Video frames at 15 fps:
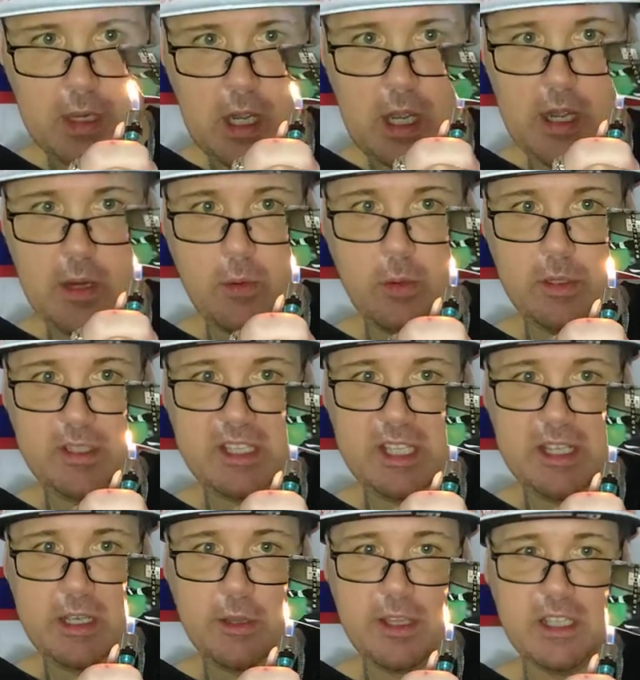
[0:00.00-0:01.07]
Alright, well,
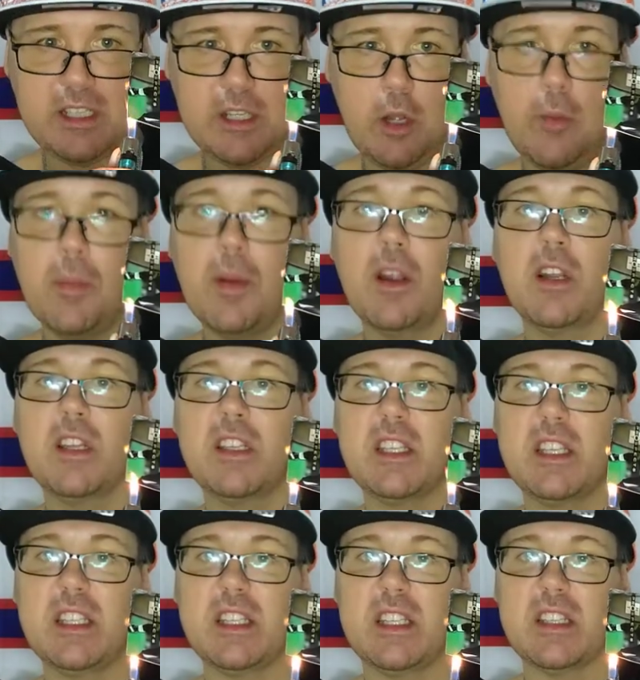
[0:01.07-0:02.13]
Tico, these don't burn as
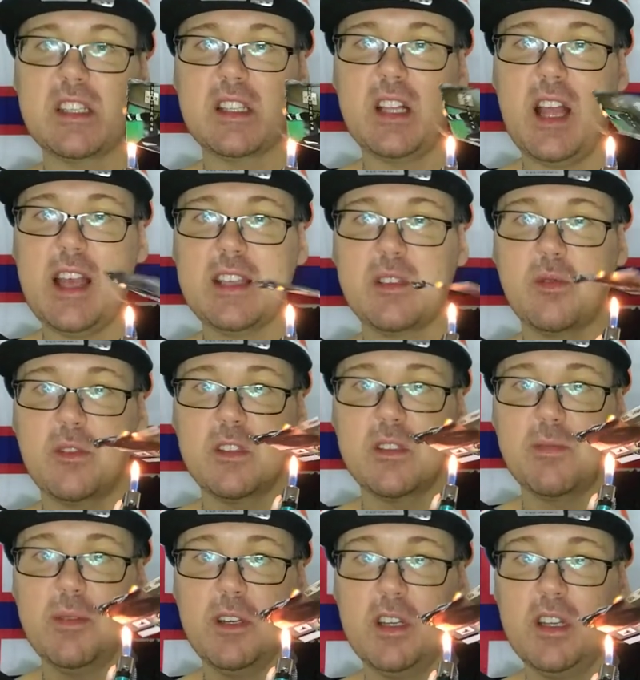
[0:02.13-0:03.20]
easy as the last ones,
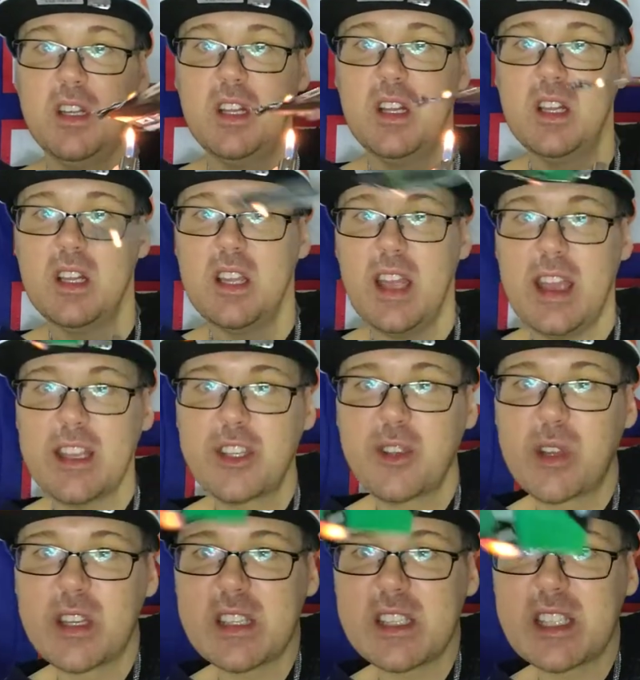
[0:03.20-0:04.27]
but as
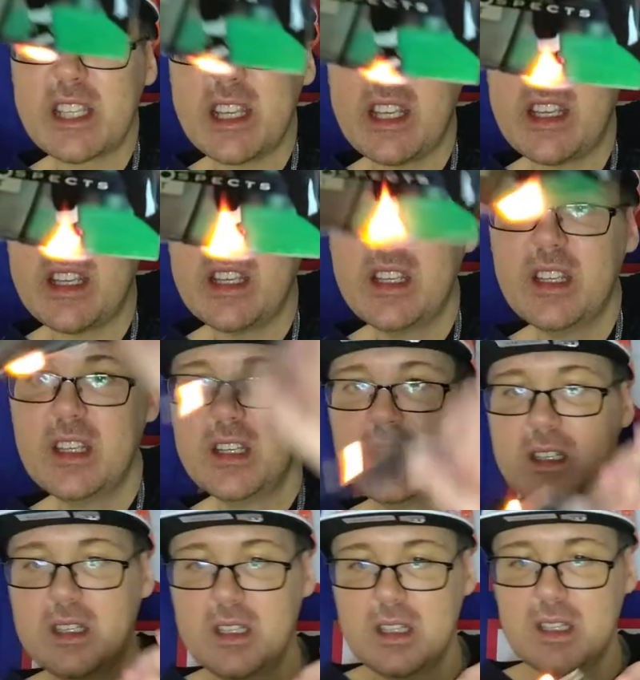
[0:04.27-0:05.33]
you can see,
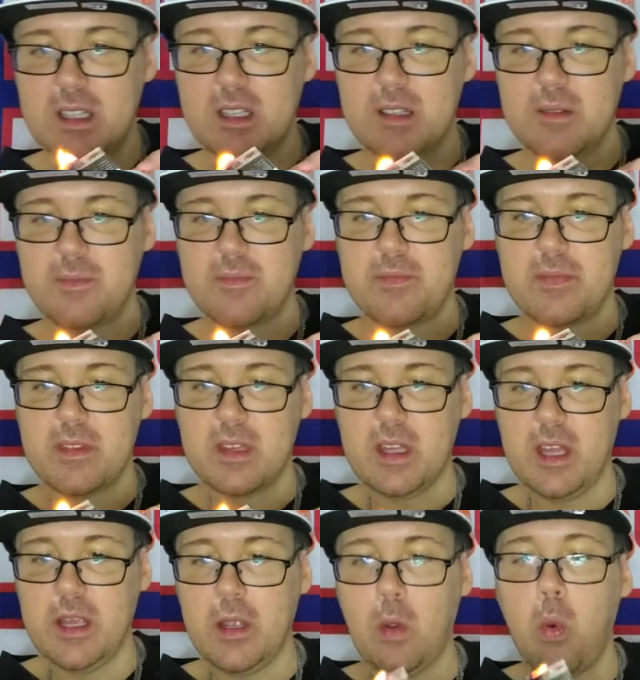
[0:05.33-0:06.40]

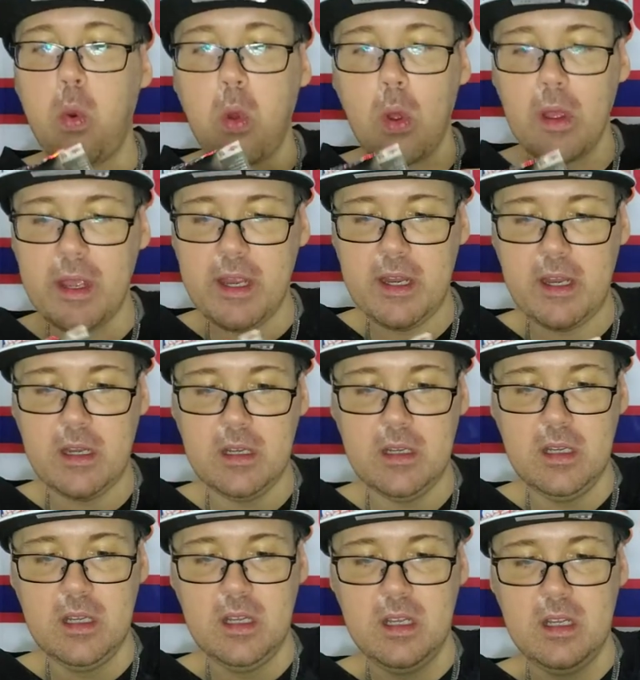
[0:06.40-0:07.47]
like, here,
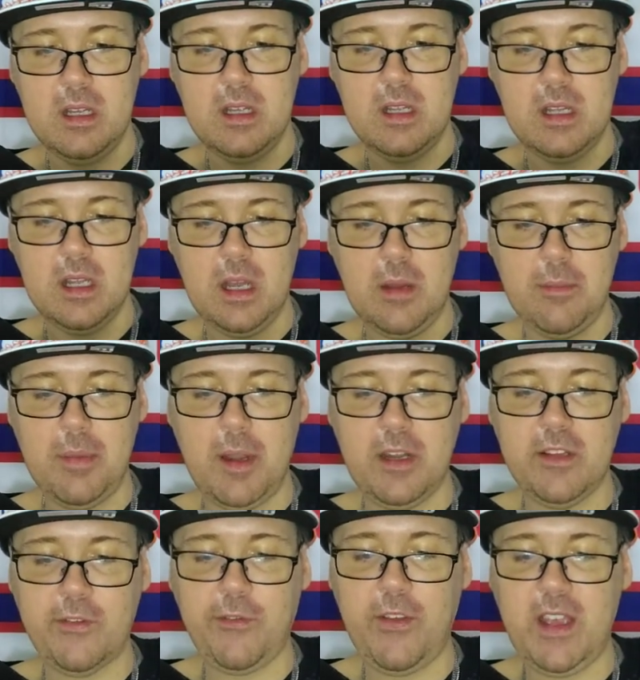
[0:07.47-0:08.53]
burn
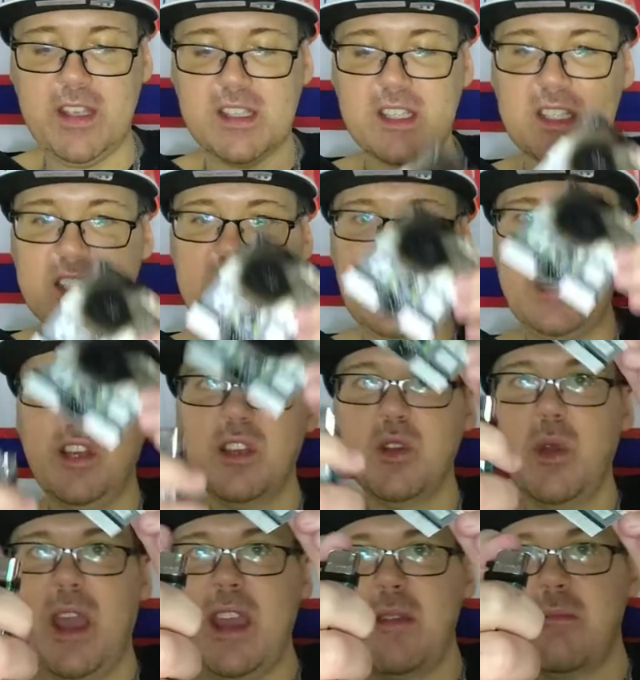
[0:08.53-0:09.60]
his face, because I know
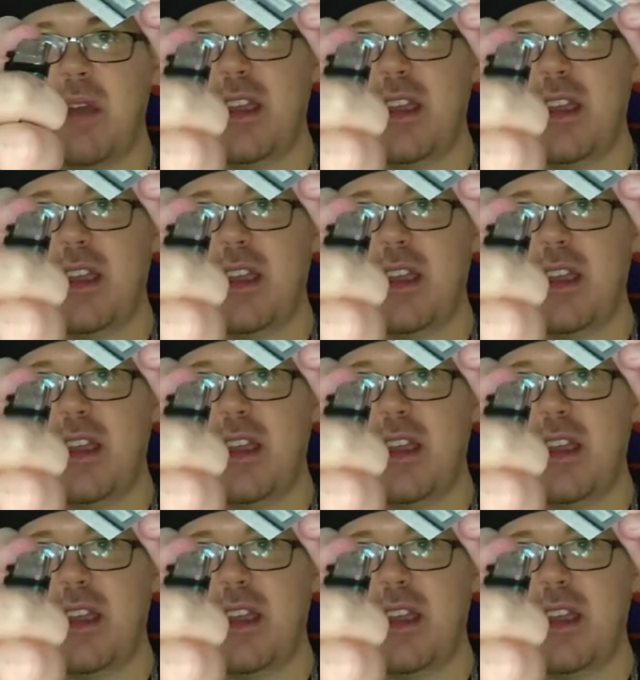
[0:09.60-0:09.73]
you hate